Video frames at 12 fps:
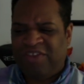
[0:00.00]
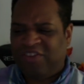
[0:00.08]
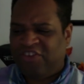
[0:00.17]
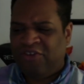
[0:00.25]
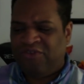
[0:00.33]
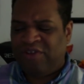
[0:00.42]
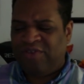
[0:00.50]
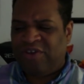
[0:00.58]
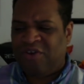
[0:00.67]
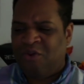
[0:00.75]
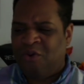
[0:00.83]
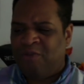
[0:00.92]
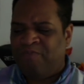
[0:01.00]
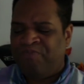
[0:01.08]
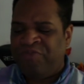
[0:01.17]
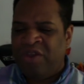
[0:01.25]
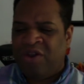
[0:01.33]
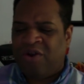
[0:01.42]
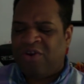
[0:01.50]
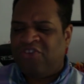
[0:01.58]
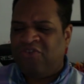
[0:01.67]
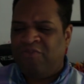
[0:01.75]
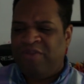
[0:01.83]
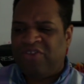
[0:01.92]
children of the corn are
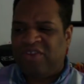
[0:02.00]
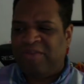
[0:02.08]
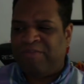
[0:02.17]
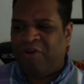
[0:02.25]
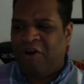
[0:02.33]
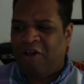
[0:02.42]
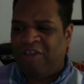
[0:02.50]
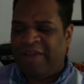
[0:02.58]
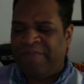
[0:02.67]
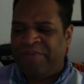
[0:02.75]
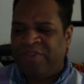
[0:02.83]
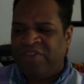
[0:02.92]
too busy brawling